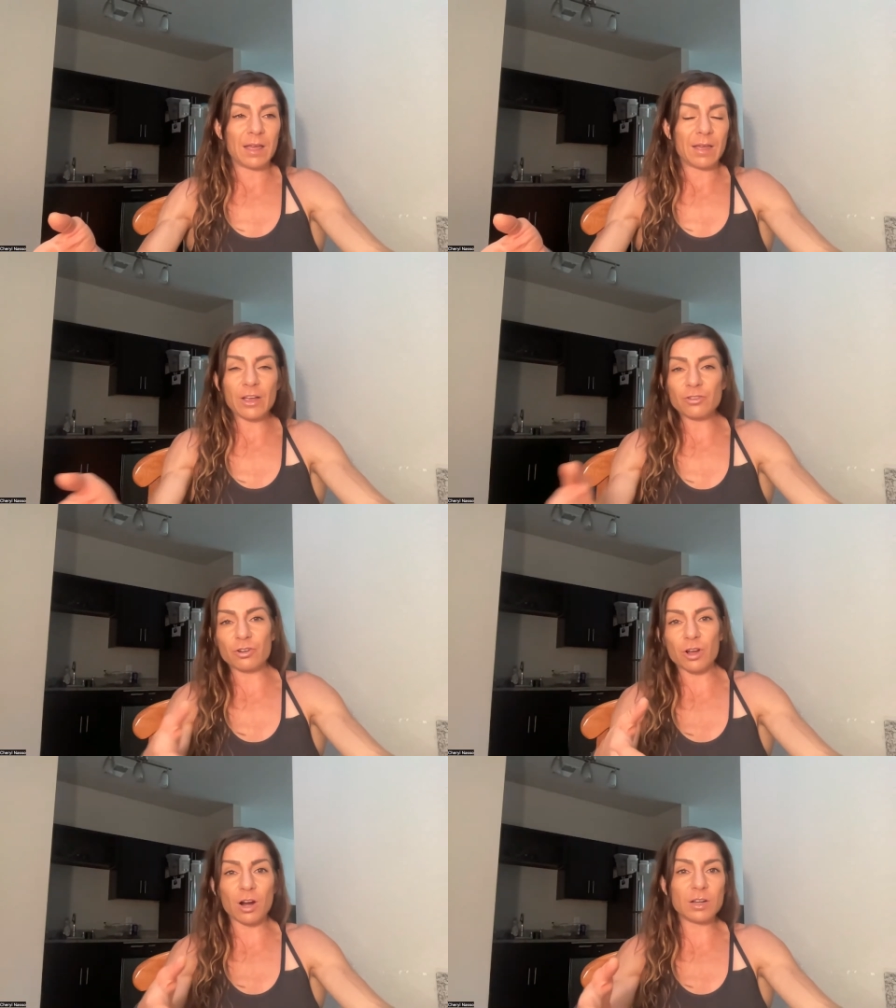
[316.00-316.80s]

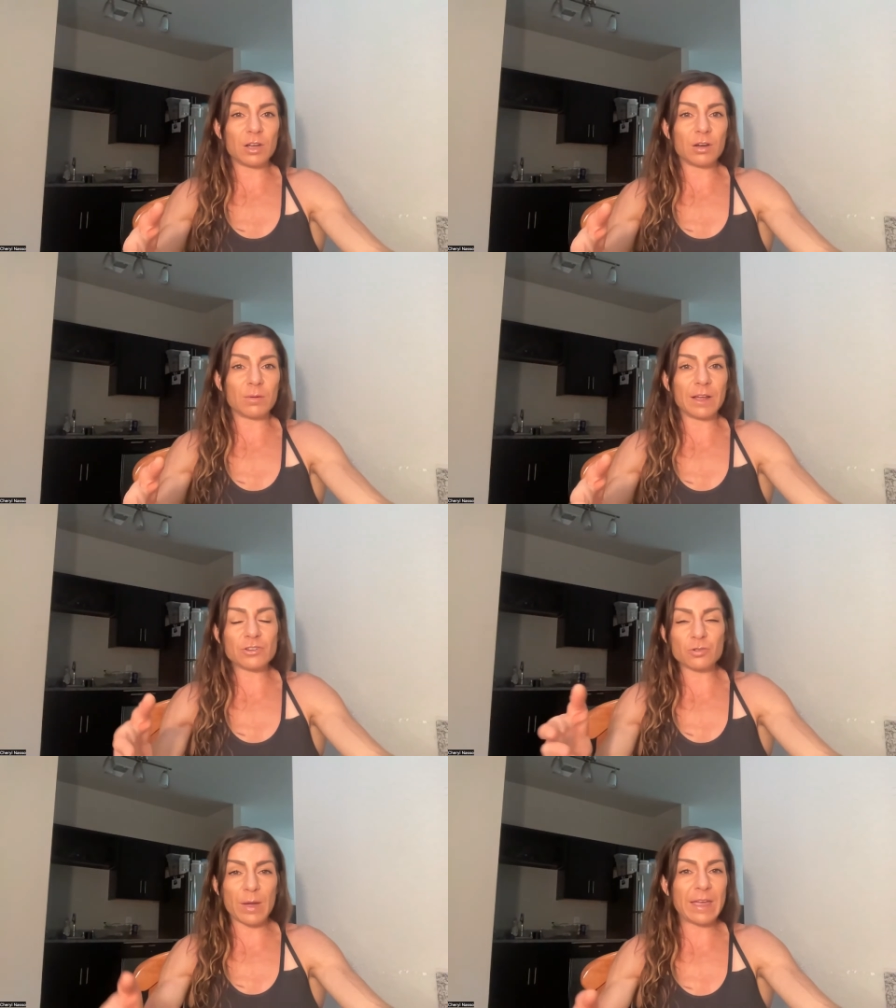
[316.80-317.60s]
extra cardio and
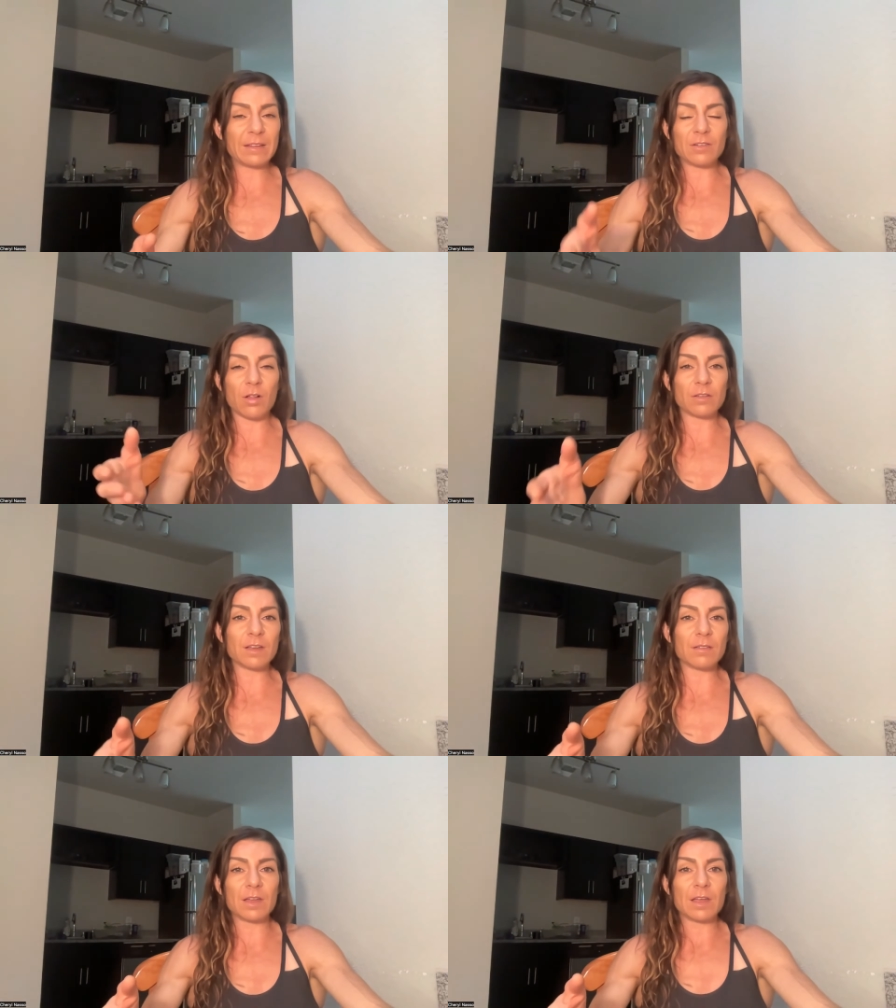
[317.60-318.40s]
extra weights and all this
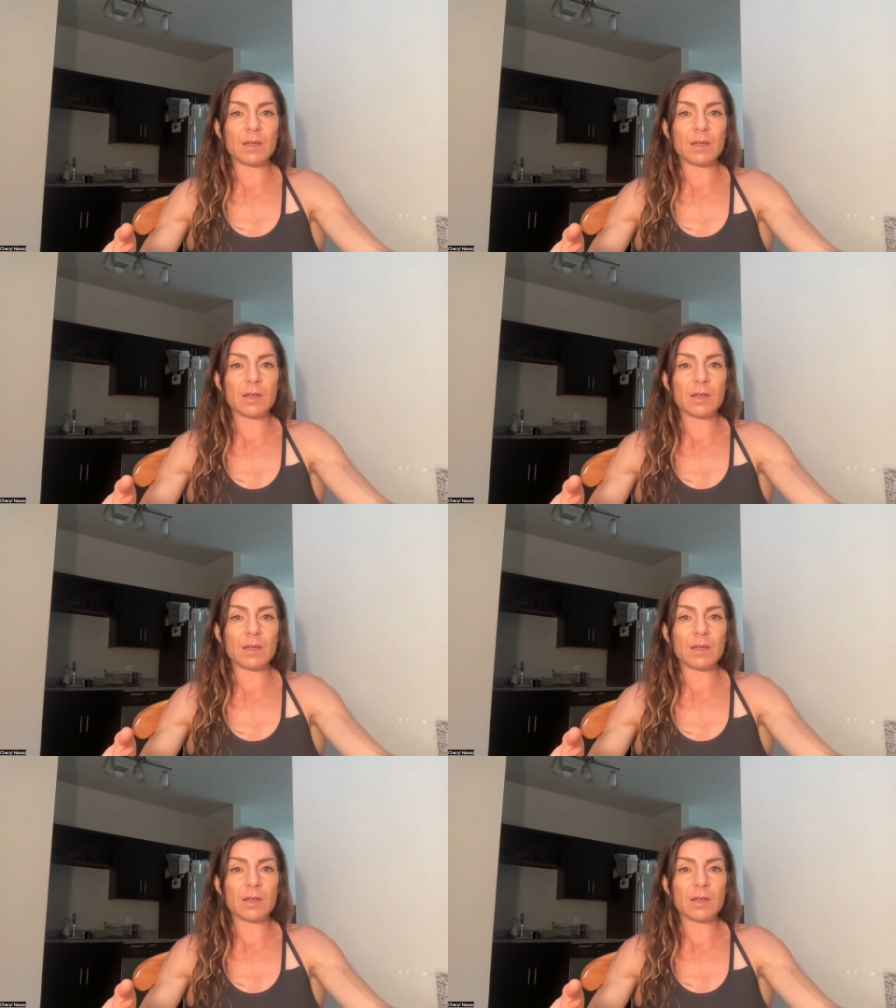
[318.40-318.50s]
stuff